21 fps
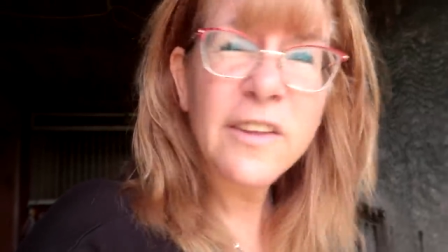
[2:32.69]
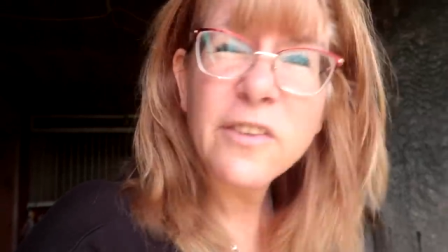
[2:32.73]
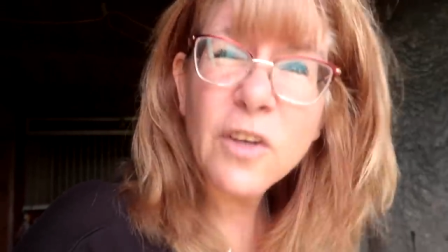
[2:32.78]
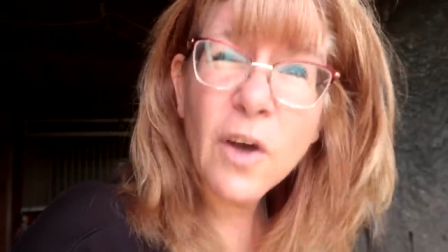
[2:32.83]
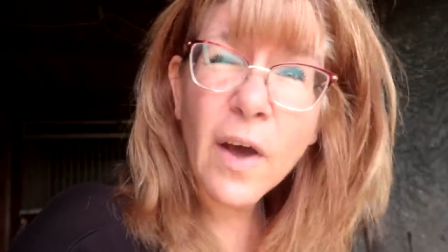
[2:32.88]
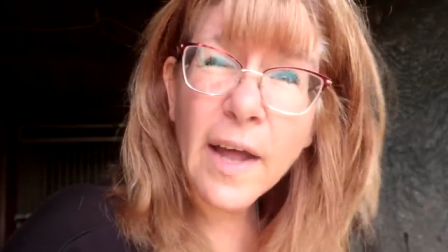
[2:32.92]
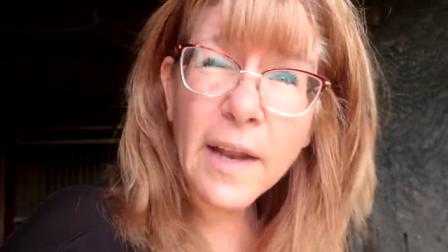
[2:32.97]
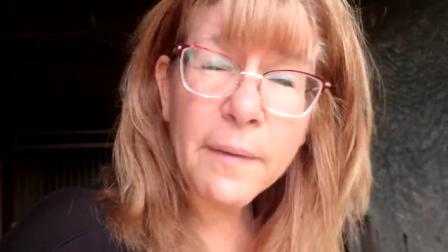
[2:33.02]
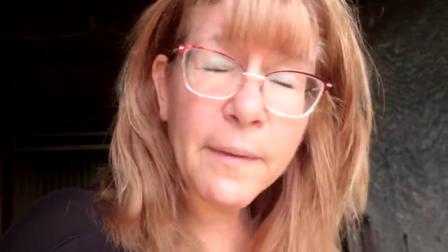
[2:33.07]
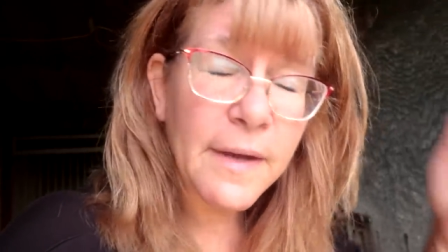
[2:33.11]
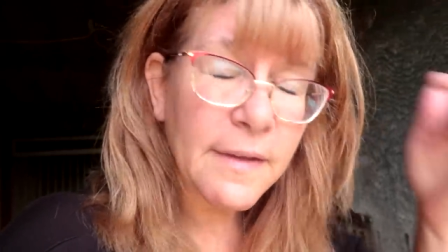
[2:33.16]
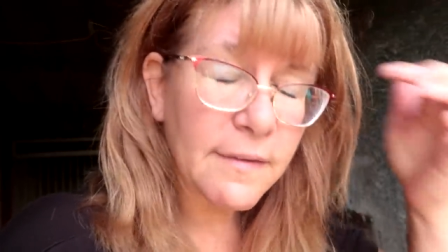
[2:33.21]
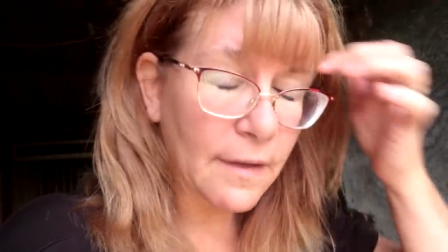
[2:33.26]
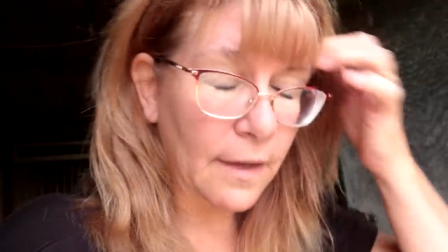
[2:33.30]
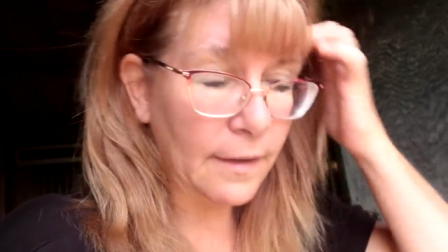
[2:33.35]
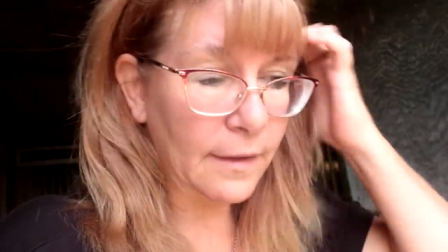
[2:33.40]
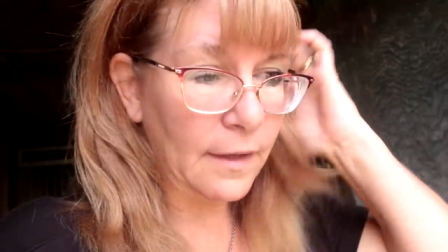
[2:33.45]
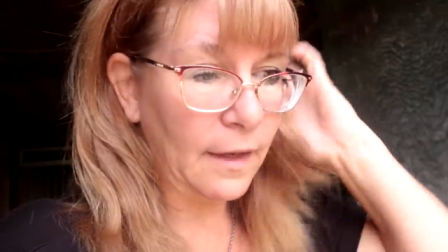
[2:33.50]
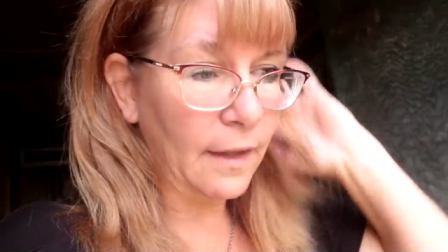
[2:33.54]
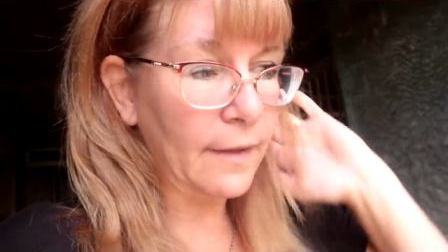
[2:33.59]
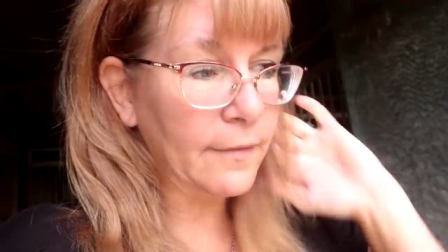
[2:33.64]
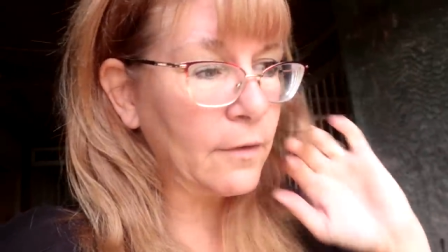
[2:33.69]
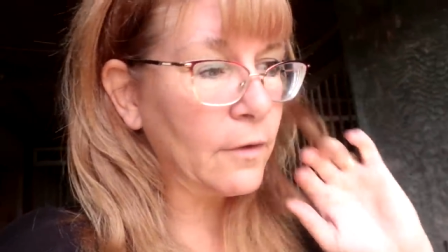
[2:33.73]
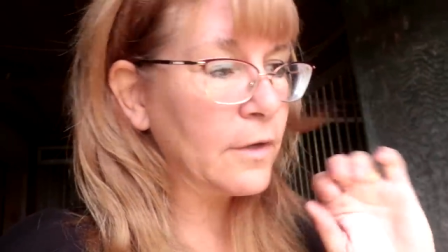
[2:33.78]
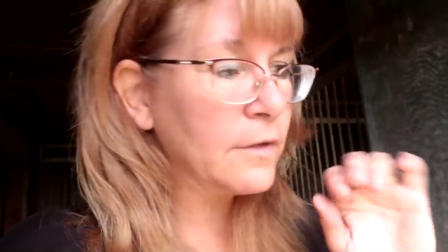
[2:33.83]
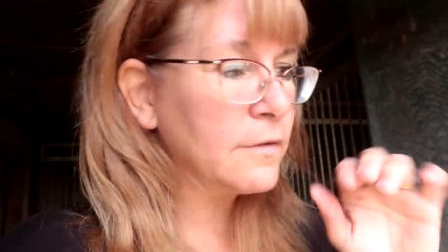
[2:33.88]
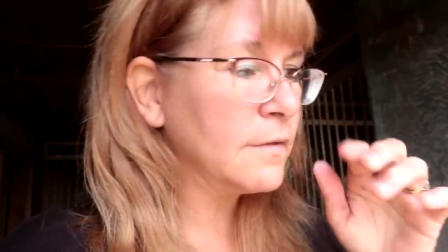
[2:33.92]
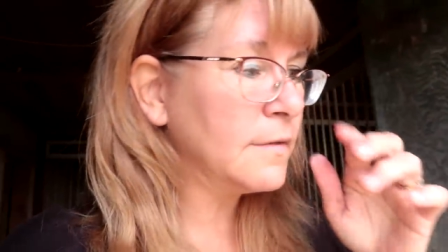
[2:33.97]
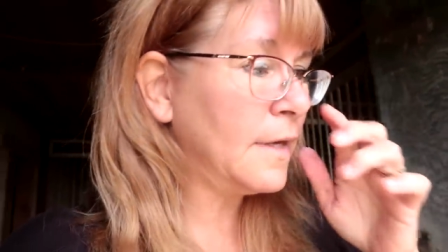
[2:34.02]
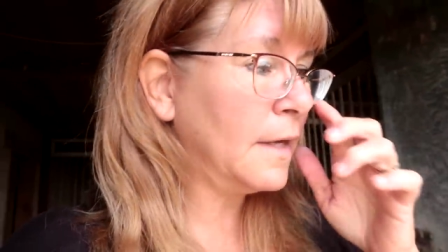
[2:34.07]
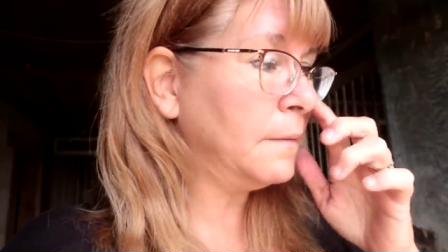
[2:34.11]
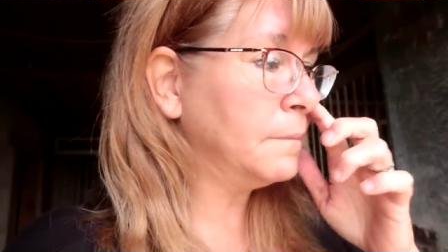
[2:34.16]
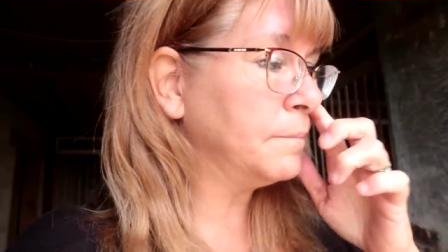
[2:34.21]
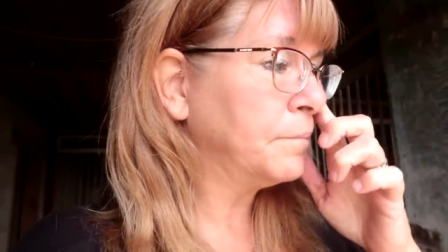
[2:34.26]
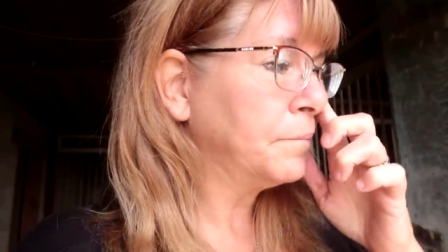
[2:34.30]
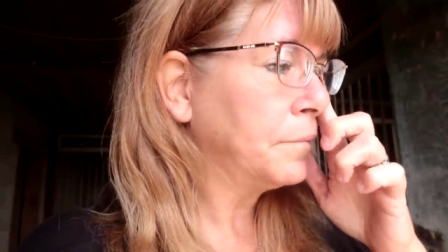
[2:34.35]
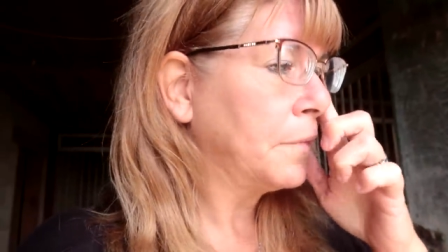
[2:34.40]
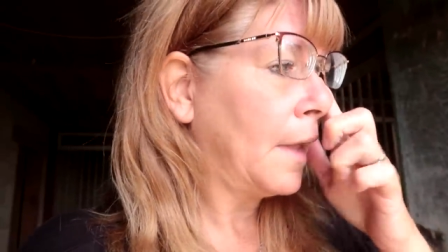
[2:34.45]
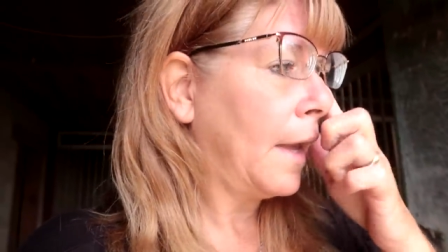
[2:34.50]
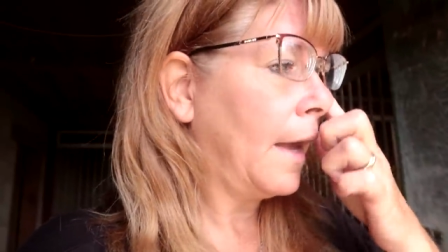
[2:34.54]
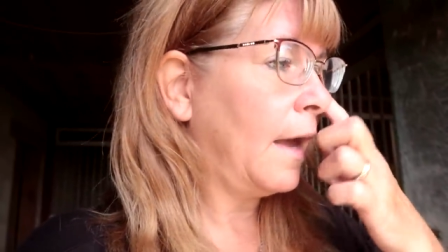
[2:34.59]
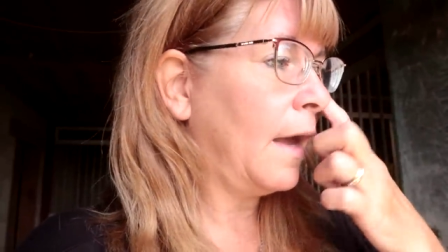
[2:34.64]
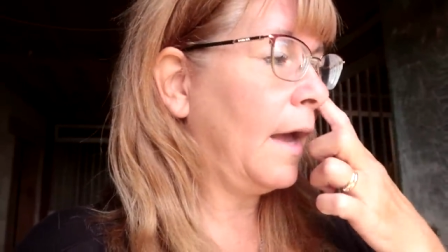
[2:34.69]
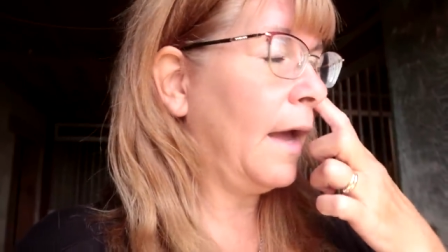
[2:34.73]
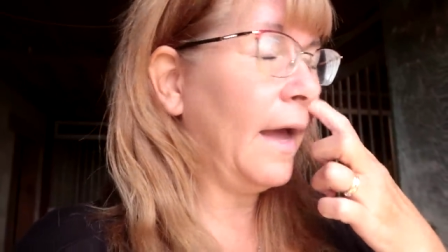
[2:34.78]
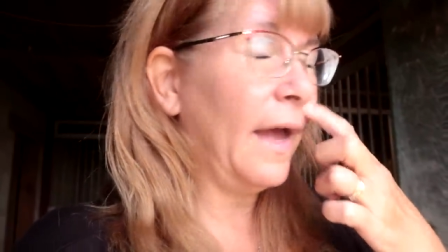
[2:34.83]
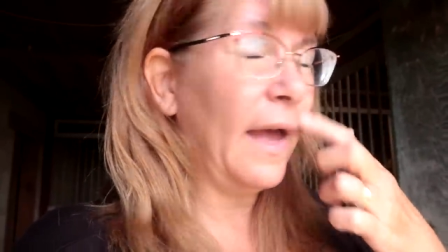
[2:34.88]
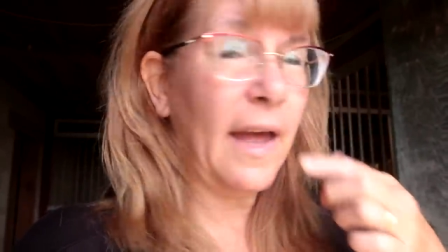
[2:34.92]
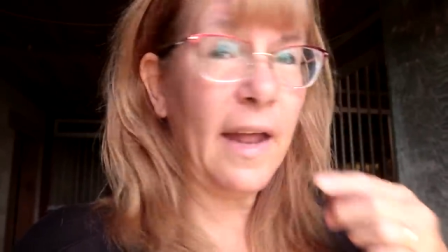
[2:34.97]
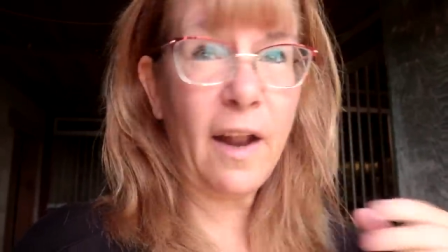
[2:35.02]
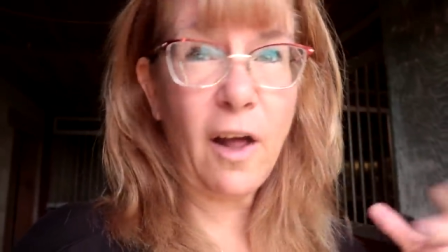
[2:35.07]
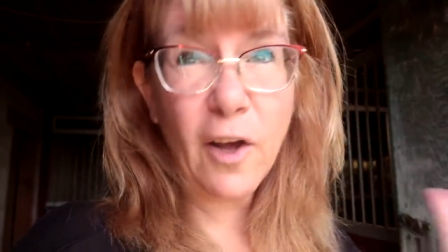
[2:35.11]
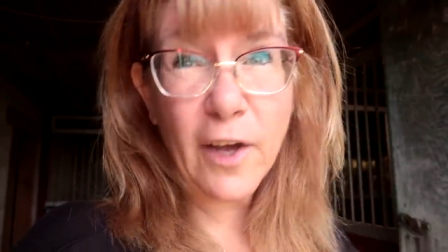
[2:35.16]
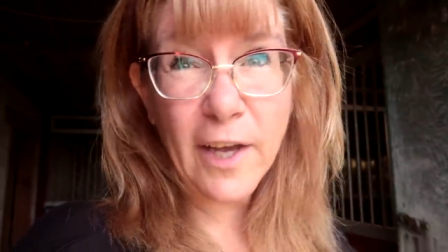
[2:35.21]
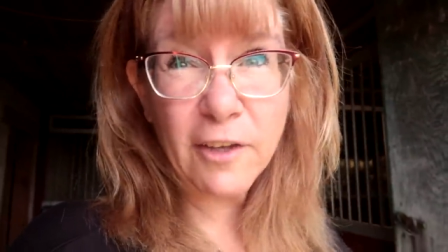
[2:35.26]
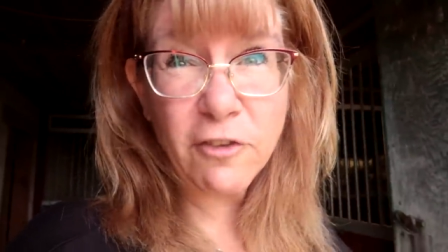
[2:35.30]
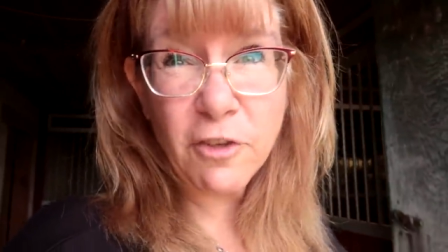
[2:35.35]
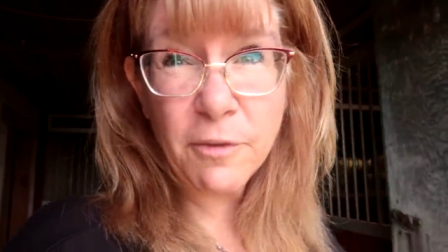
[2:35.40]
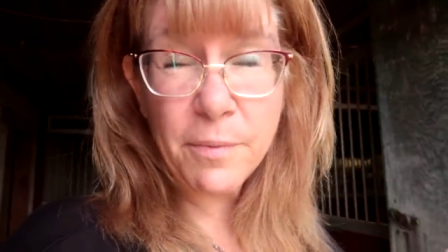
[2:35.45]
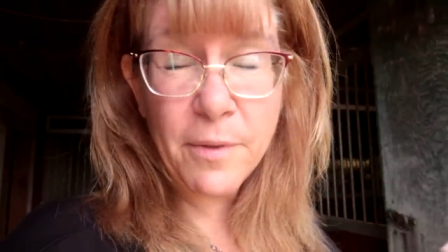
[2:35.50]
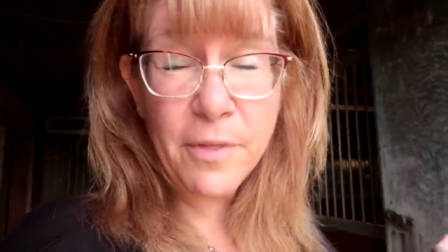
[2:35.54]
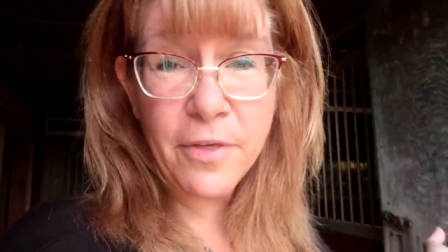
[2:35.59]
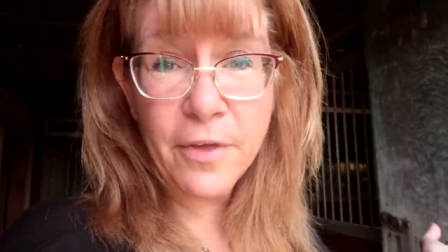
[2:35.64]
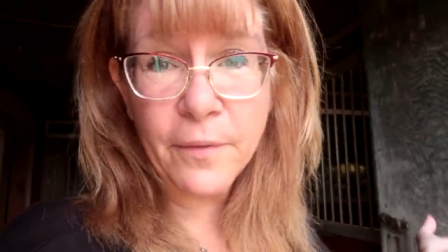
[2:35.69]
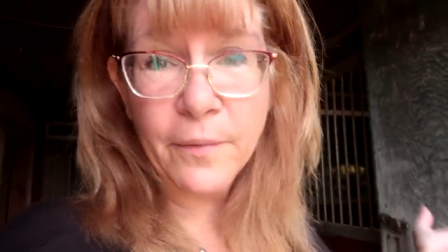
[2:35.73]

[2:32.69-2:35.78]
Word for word: so anyways, I'm going to let the horses out and I'll catch up with